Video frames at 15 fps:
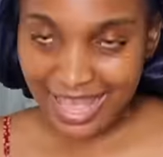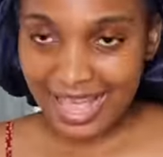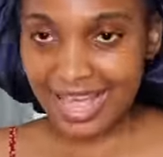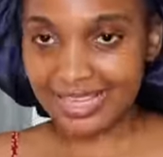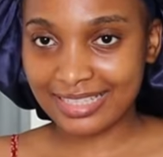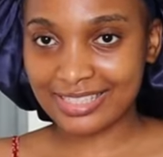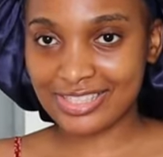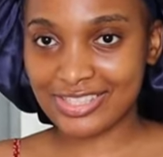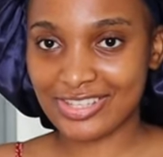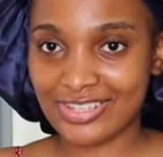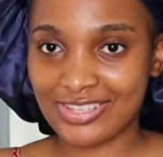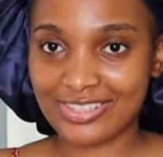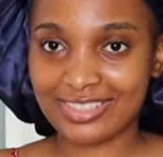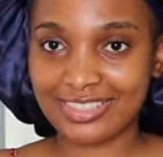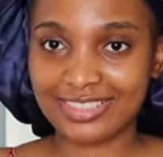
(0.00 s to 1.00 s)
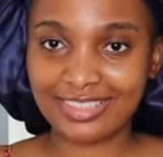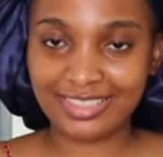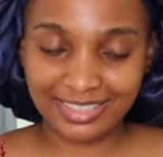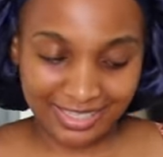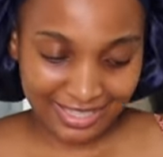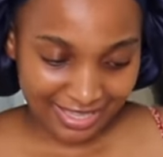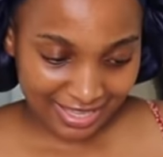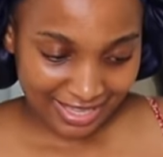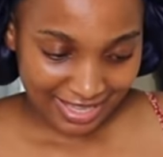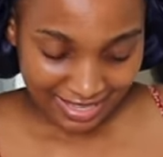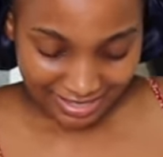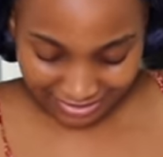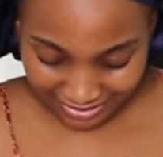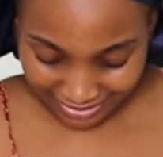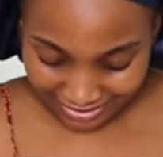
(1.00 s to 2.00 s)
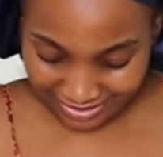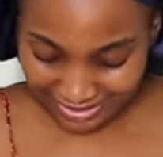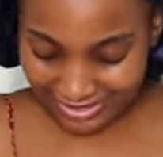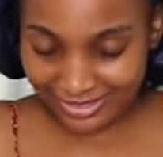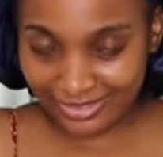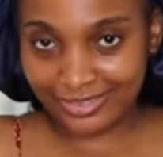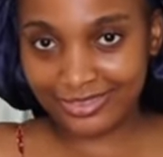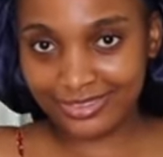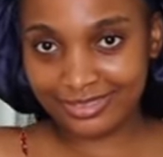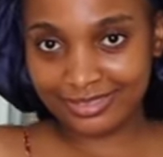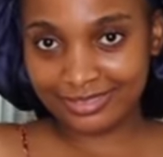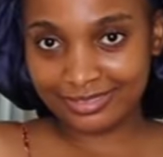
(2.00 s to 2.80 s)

and it's long, and also